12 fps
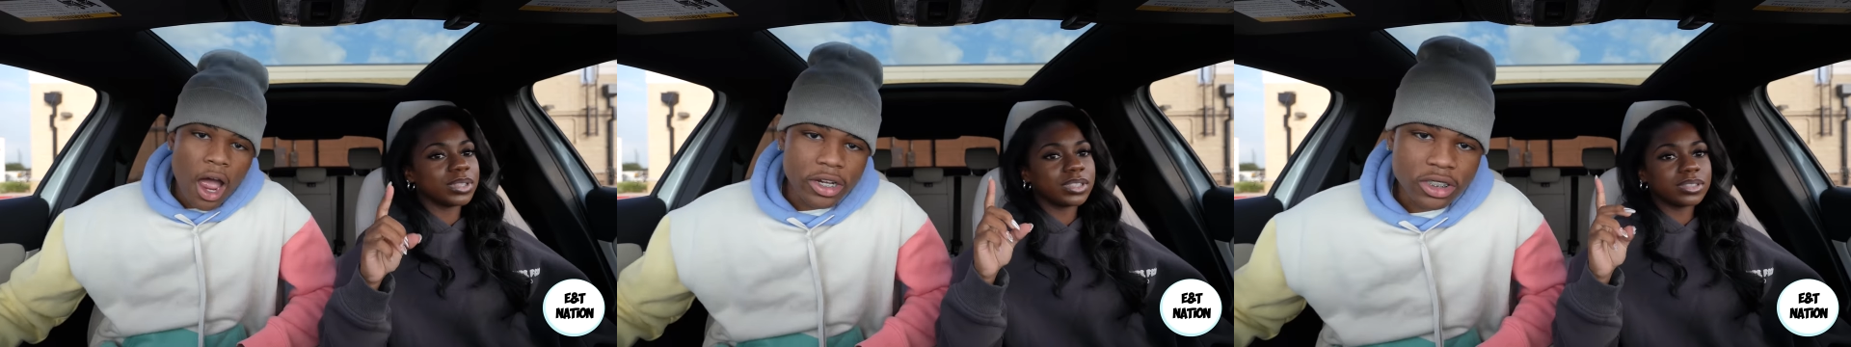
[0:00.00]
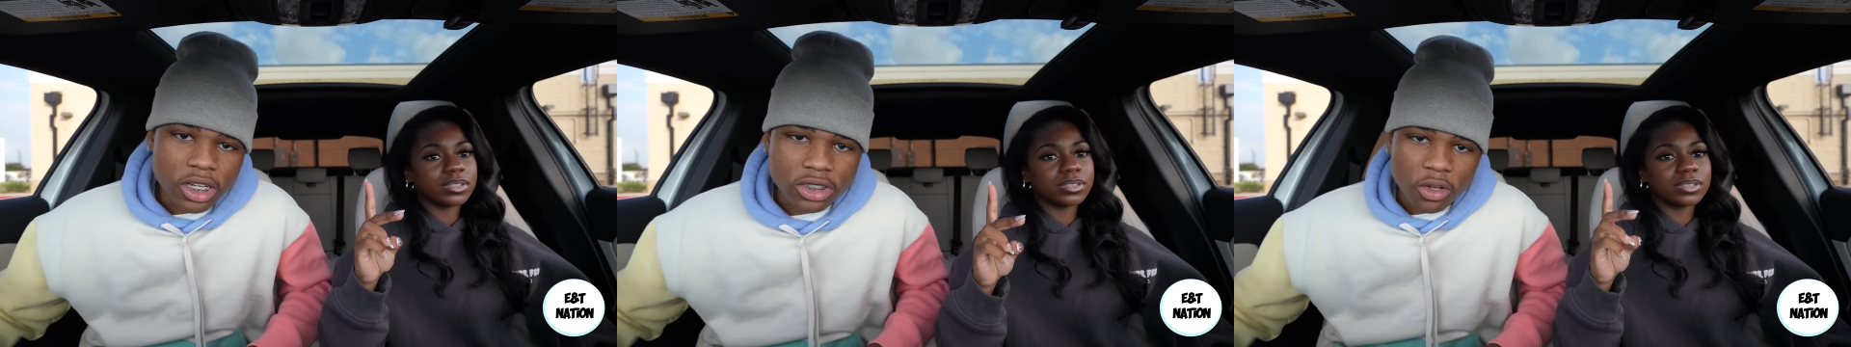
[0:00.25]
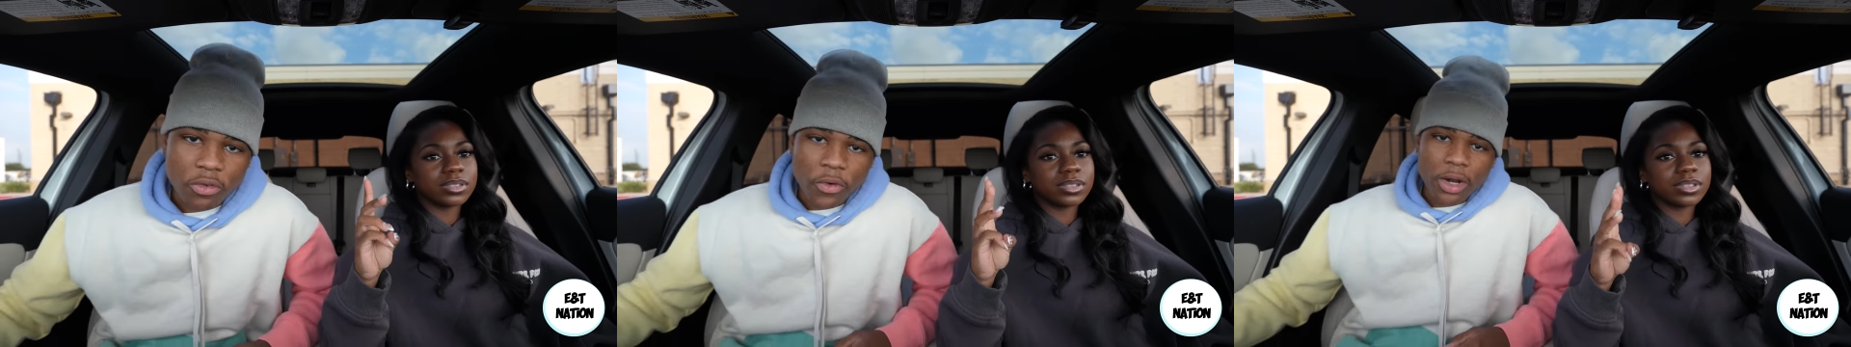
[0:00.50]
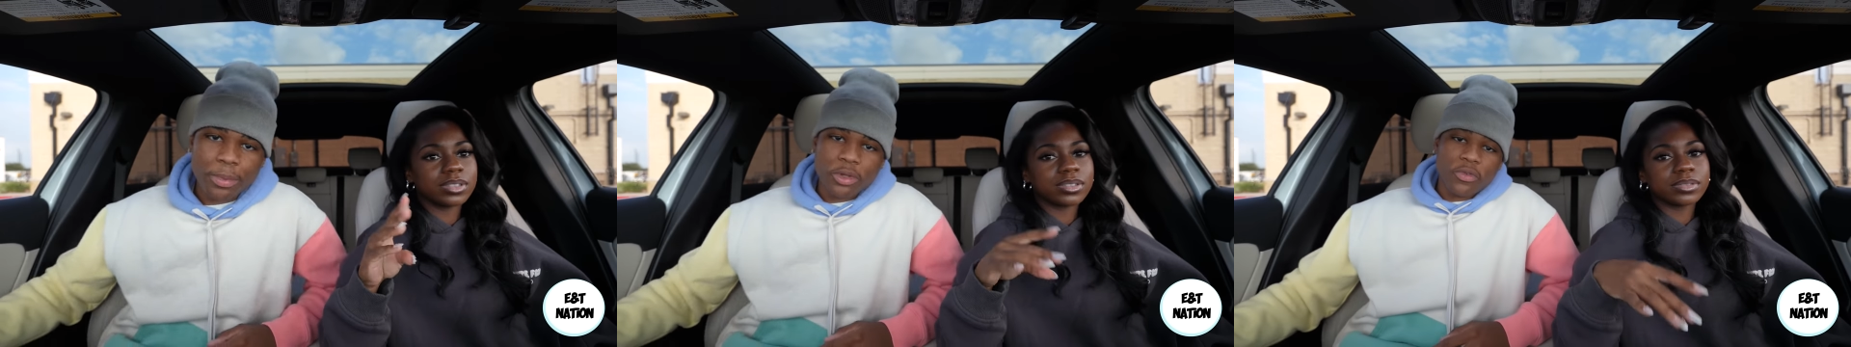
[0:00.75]
Speaker 1: All right, y'all. So the
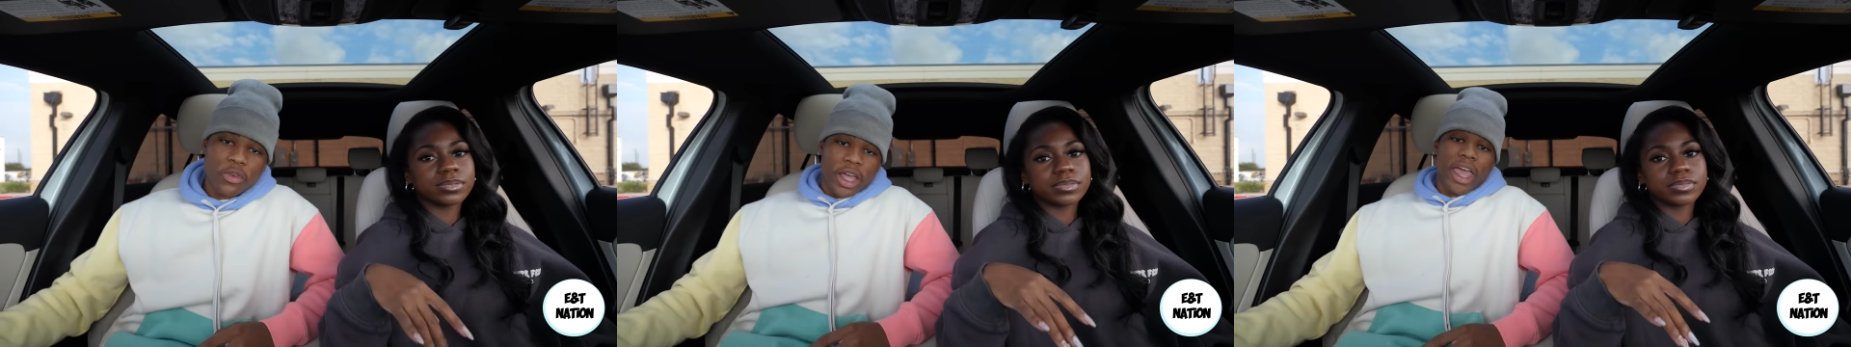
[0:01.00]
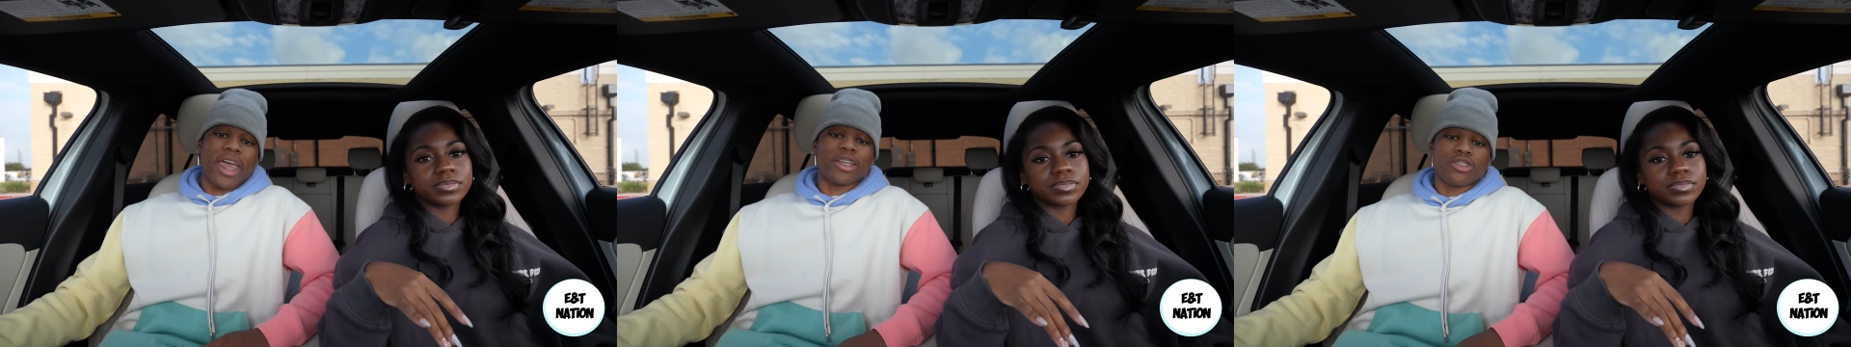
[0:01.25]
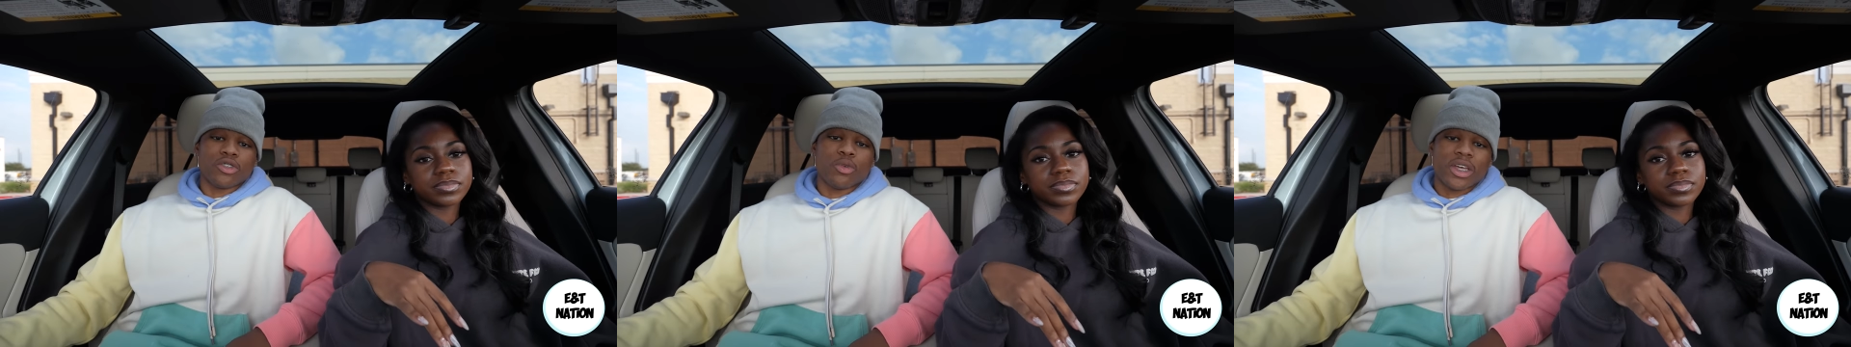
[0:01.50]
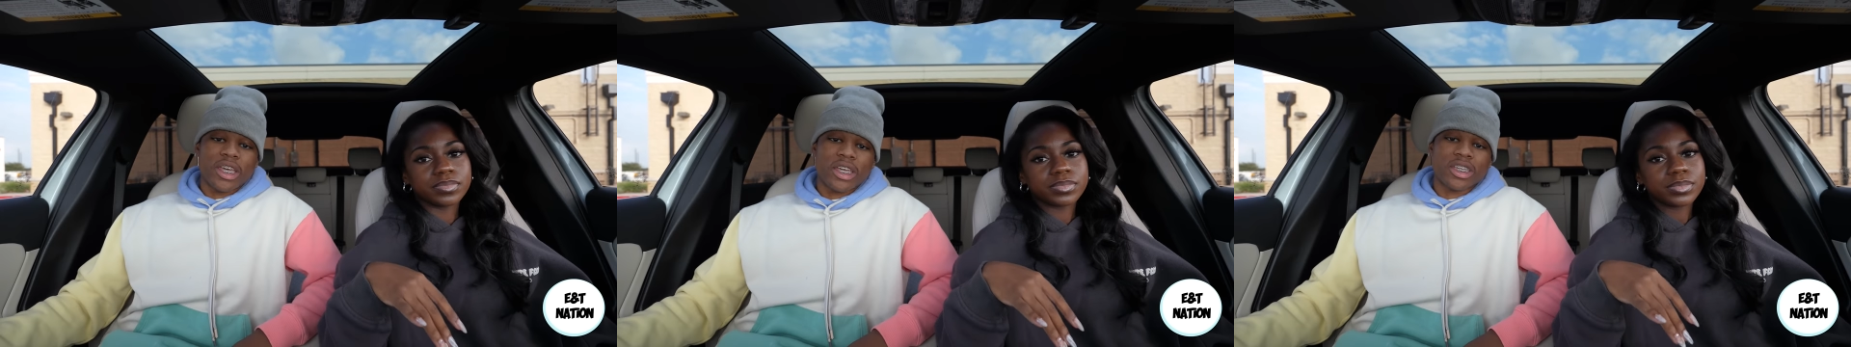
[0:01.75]
first place we finna head
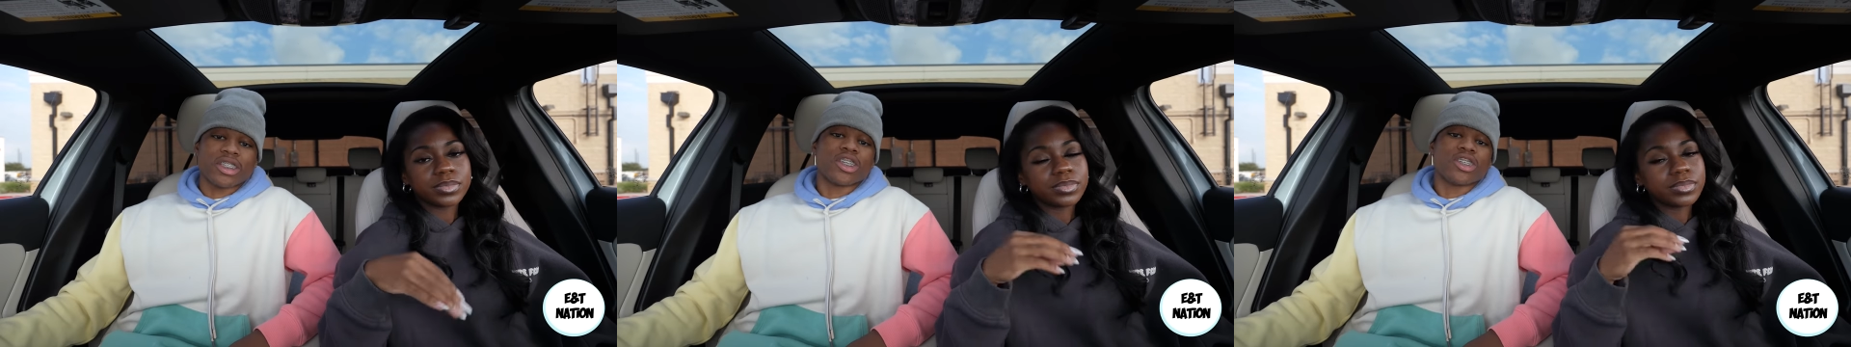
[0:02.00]
to is